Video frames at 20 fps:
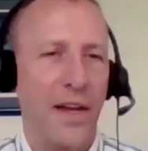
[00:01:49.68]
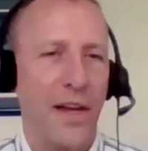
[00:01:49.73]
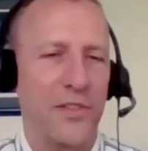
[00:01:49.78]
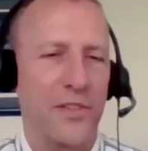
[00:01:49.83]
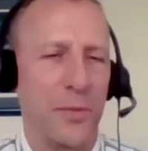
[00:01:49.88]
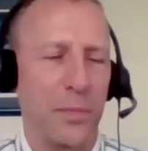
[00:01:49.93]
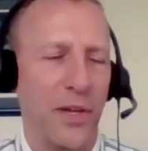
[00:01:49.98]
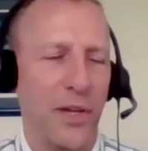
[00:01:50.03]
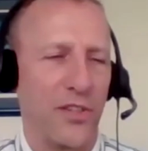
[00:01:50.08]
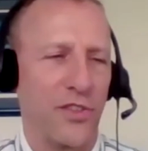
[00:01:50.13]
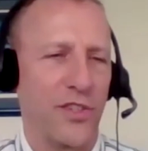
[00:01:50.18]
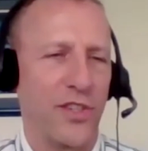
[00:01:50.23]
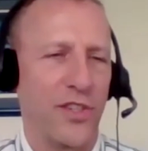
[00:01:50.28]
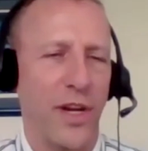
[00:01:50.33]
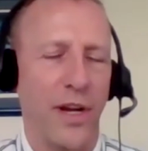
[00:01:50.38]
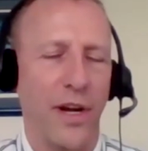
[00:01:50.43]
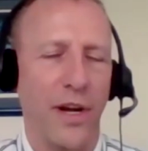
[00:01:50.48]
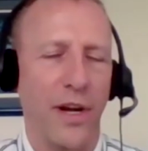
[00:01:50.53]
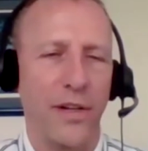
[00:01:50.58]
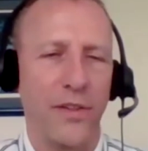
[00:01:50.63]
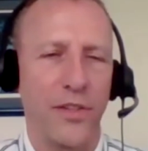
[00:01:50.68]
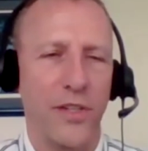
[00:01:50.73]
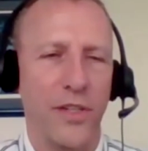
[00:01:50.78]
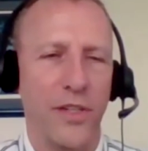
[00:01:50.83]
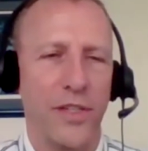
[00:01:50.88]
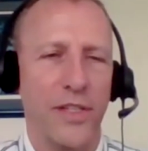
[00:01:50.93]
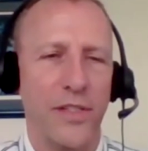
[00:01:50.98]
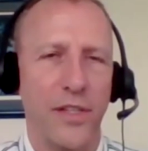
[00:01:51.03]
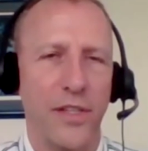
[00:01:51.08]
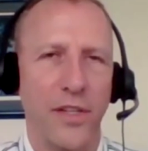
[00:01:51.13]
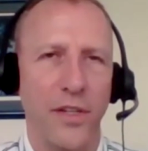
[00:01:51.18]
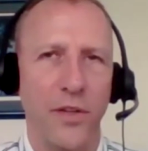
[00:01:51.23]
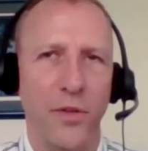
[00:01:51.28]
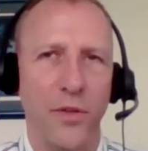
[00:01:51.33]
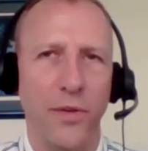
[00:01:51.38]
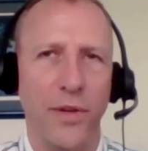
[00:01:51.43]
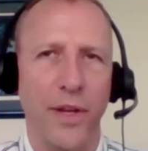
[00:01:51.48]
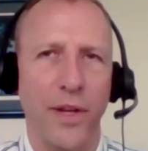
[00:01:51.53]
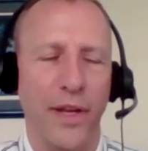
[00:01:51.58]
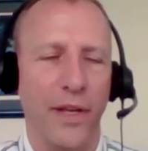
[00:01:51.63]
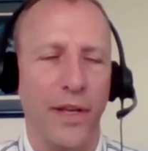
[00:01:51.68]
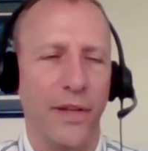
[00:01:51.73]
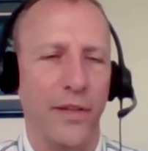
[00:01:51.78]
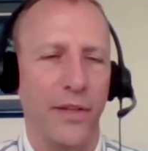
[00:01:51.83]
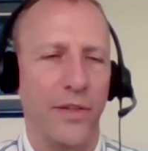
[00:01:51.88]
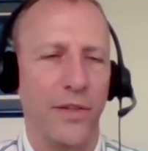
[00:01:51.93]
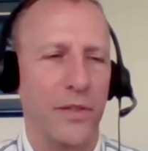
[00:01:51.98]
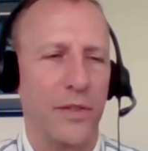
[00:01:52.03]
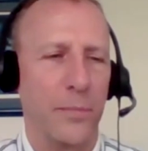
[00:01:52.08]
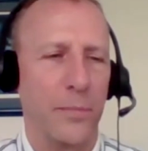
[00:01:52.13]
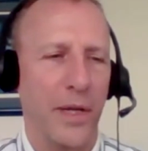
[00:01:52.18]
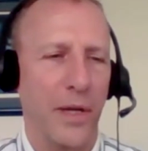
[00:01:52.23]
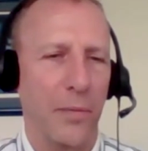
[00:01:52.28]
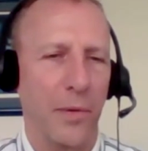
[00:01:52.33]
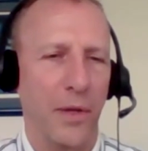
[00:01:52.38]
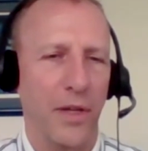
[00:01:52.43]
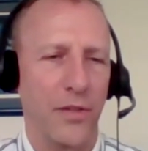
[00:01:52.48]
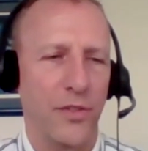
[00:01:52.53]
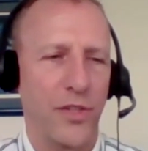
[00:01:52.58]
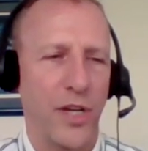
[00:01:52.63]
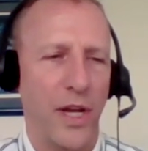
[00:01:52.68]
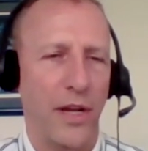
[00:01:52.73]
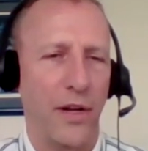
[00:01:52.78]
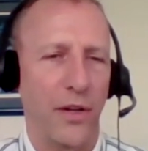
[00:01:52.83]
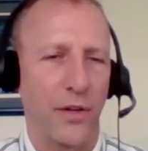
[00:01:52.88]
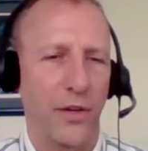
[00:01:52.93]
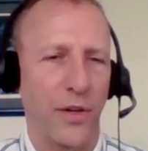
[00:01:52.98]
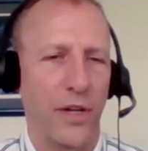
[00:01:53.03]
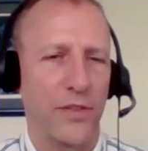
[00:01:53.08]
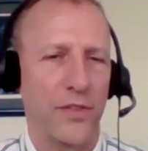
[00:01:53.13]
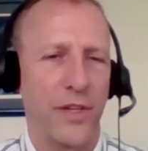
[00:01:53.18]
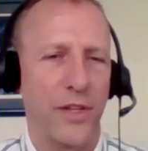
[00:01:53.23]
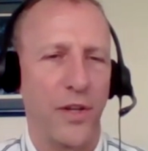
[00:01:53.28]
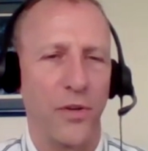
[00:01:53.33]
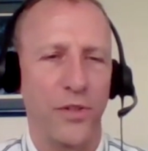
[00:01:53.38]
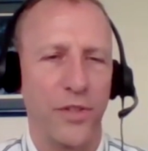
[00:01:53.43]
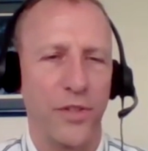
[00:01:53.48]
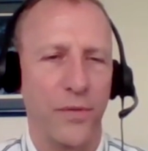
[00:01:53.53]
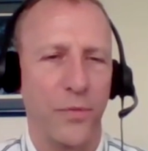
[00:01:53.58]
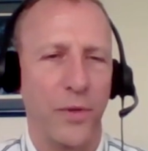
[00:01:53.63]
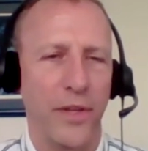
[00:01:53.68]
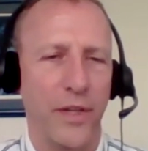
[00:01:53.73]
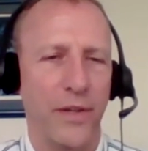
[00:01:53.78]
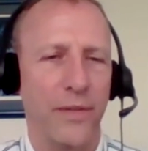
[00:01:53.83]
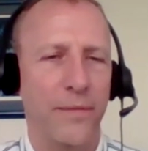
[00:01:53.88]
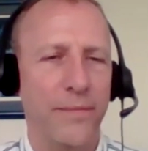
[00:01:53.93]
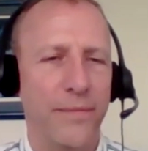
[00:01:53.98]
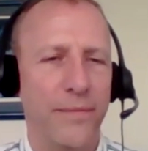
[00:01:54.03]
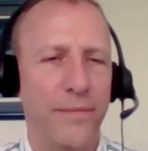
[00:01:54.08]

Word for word: It's a pleasure, J R. It's good to see you and good to be able to chat across the ocean with you.